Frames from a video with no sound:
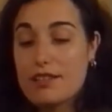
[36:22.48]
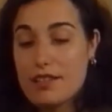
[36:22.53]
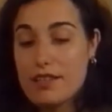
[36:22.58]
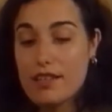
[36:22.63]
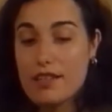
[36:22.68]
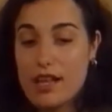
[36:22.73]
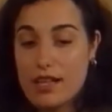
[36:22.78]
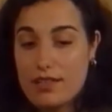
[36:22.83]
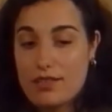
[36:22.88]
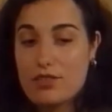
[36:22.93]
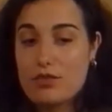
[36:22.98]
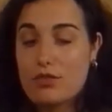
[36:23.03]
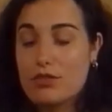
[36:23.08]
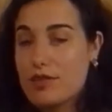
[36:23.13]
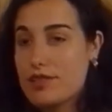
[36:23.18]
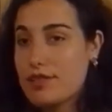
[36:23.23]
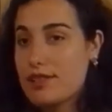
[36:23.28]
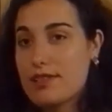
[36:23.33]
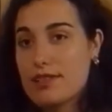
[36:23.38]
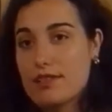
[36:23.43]
that our
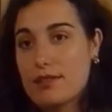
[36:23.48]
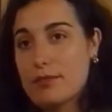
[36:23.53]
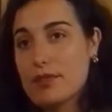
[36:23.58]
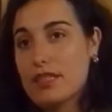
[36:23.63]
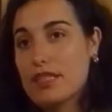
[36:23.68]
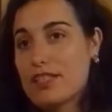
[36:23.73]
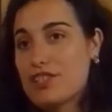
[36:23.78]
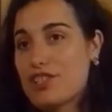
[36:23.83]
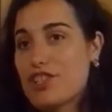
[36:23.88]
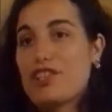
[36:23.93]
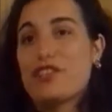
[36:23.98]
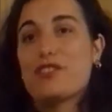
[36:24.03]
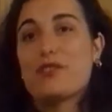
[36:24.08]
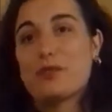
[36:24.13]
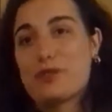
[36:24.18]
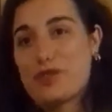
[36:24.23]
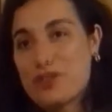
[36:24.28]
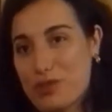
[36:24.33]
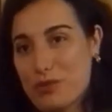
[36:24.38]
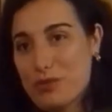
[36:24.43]
stories are similar. She
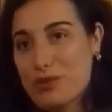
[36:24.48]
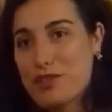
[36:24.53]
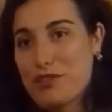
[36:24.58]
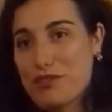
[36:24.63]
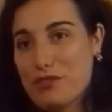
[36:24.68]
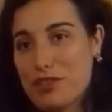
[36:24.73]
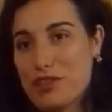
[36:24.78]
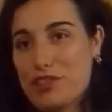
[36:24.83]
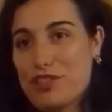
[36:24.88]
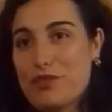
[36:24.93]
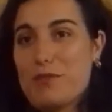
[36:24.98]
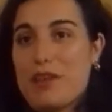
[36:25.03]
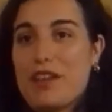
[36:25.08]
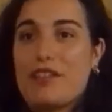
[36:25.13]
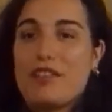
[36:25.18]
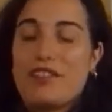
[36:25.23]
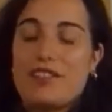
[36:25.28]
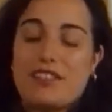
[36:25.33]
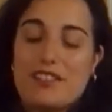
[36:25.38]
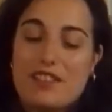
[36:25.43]
thought she was the Virgin
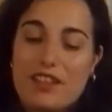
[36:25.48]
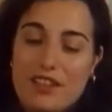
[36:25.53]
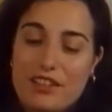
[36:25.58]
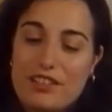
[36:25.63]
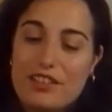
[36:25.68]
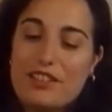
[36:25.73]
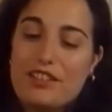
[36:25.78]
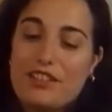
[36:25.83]
Mary, so did